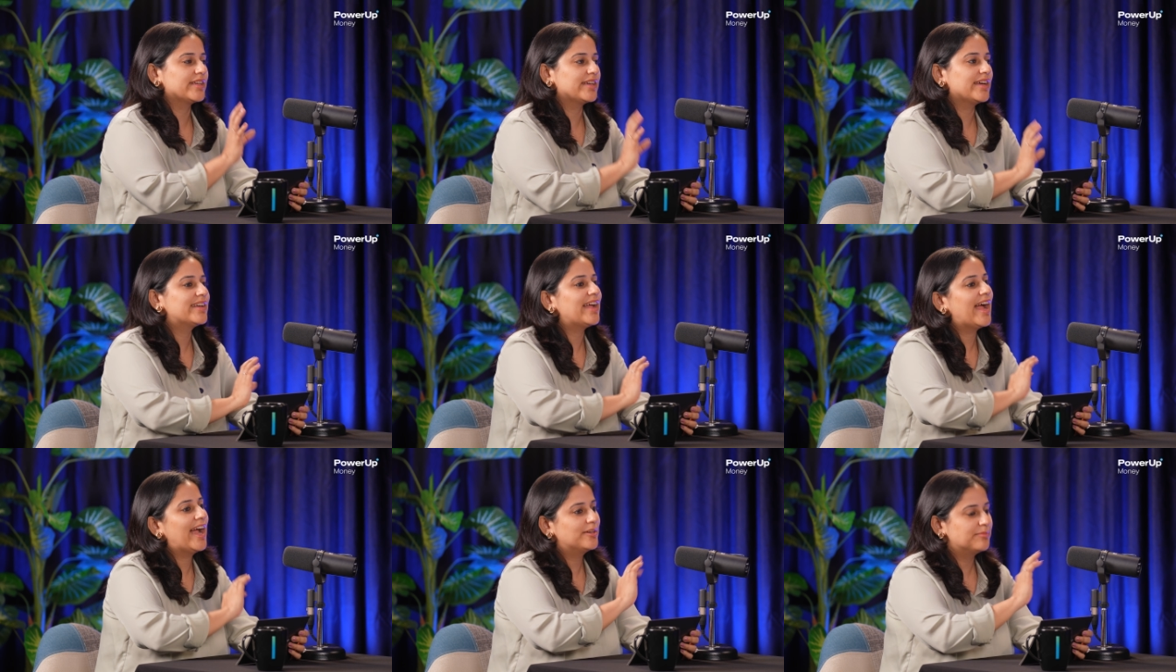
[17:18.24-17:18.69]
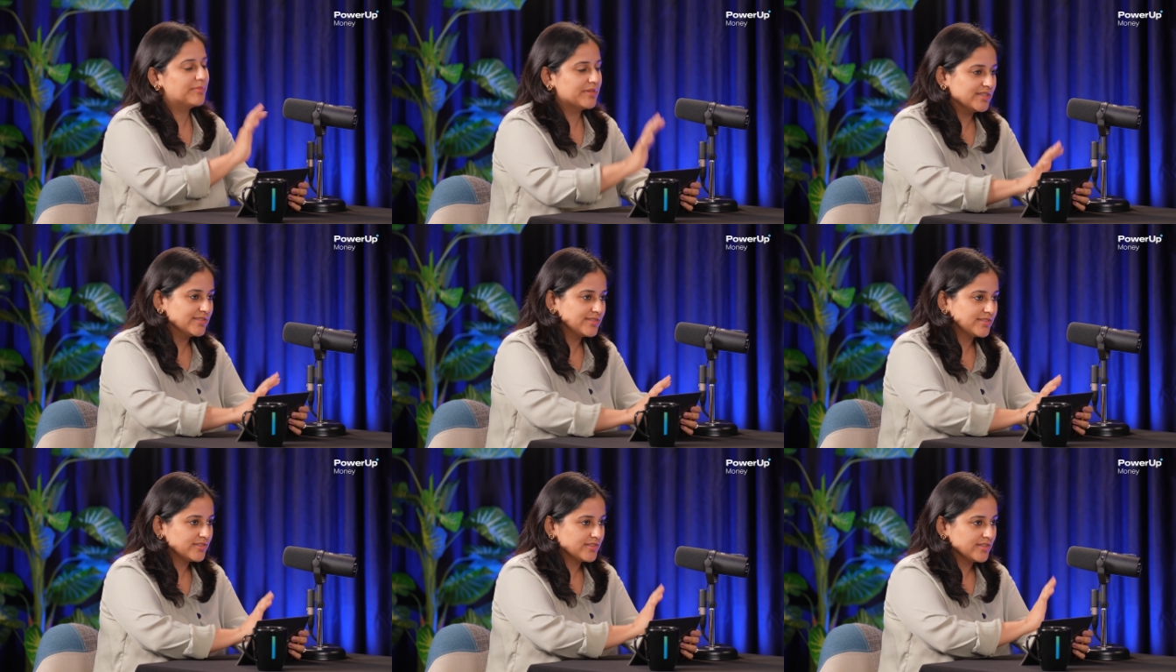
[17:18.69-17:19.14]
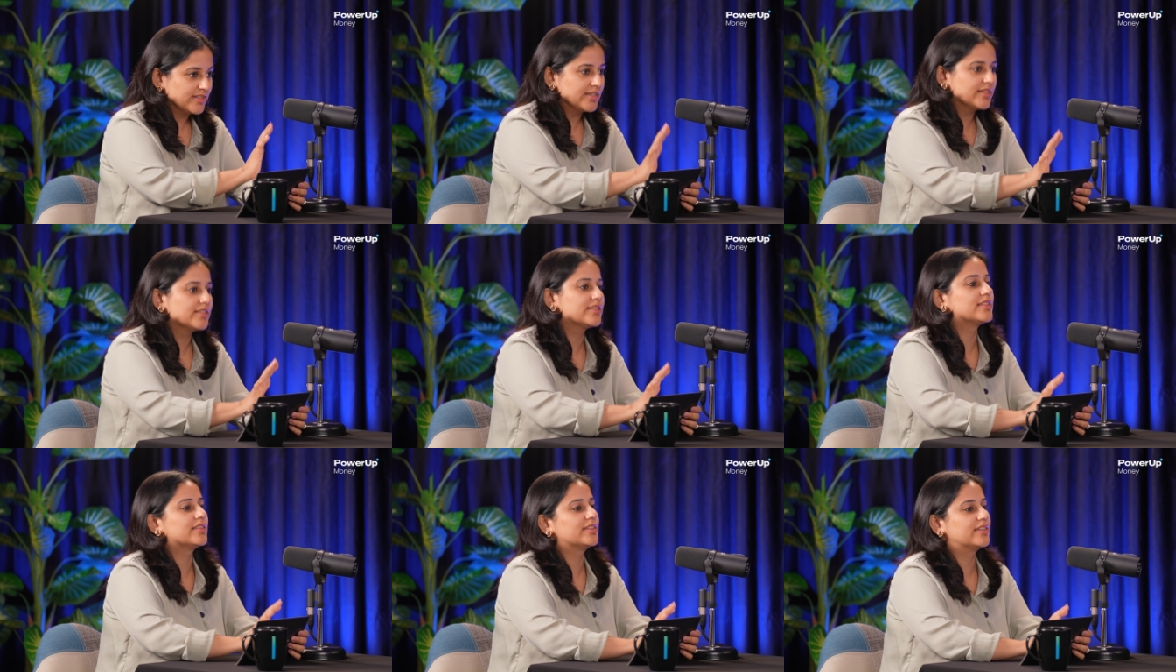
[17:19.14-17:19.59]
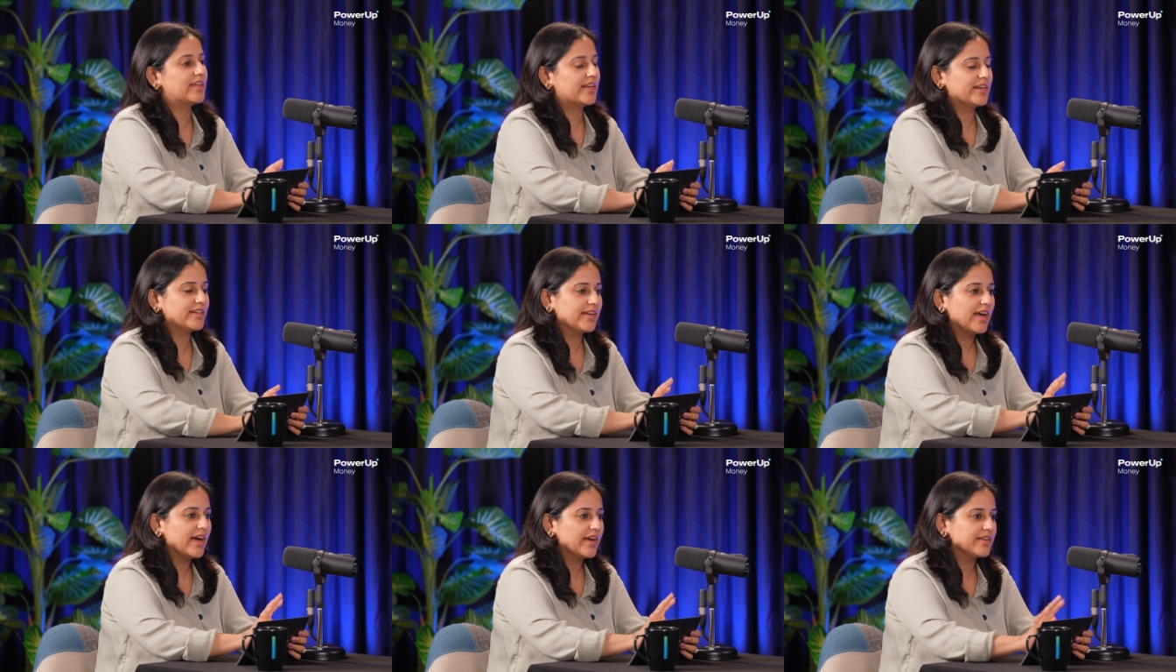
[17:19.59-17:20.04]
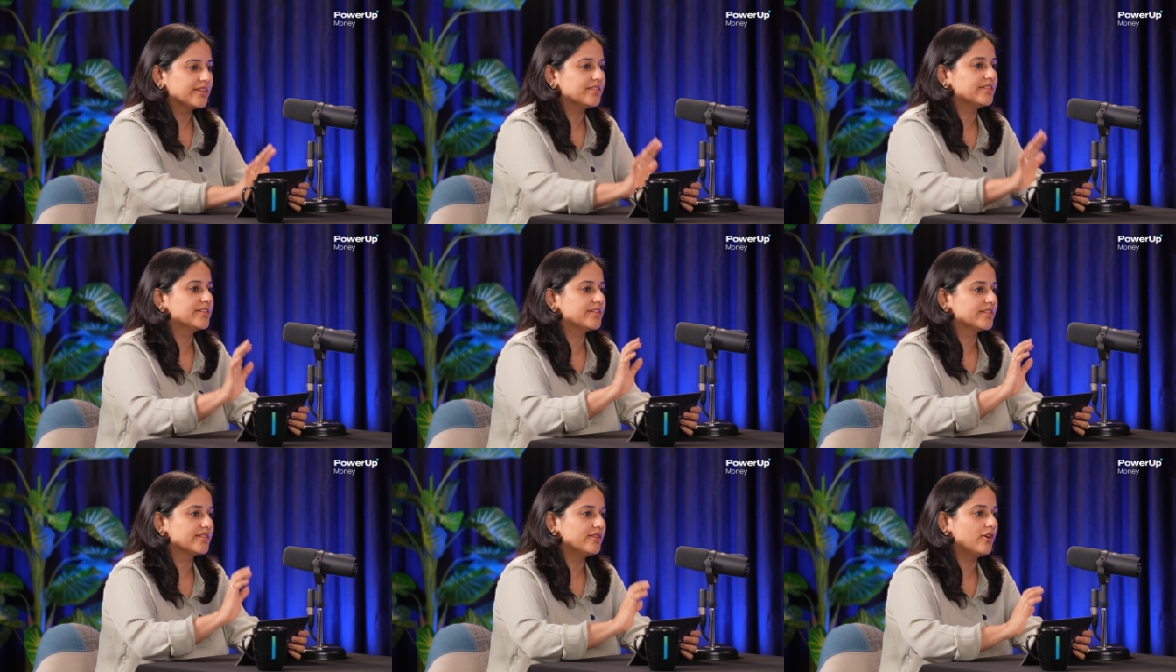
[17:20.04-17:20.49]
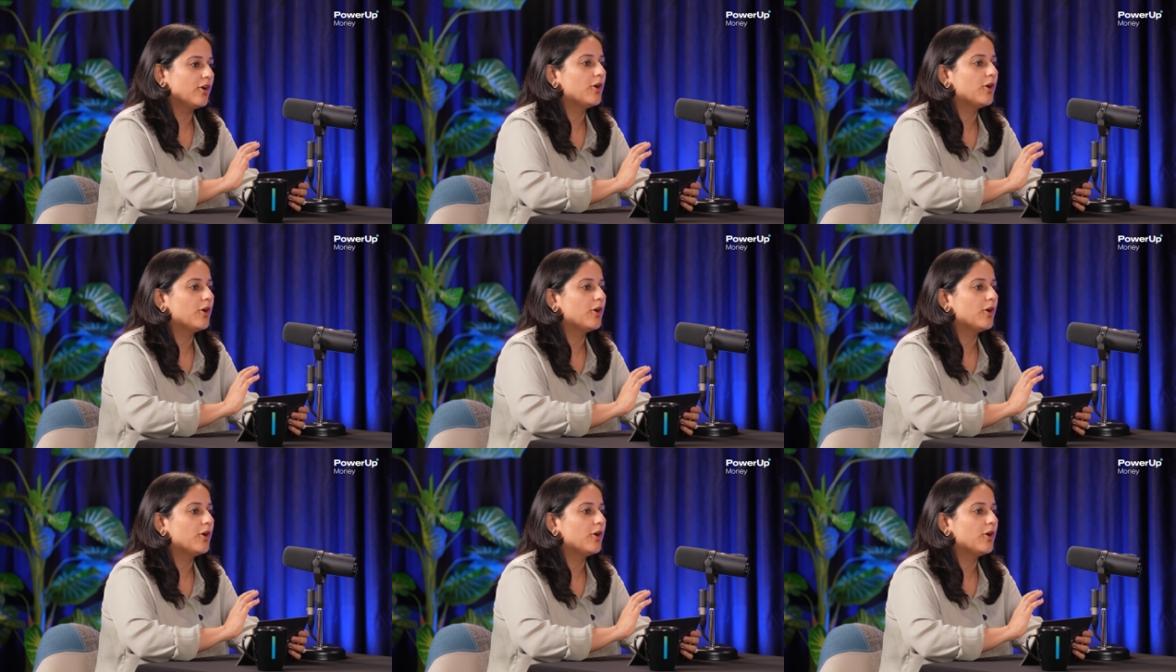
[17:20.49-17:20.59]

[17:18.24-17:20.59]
but they are administering the entire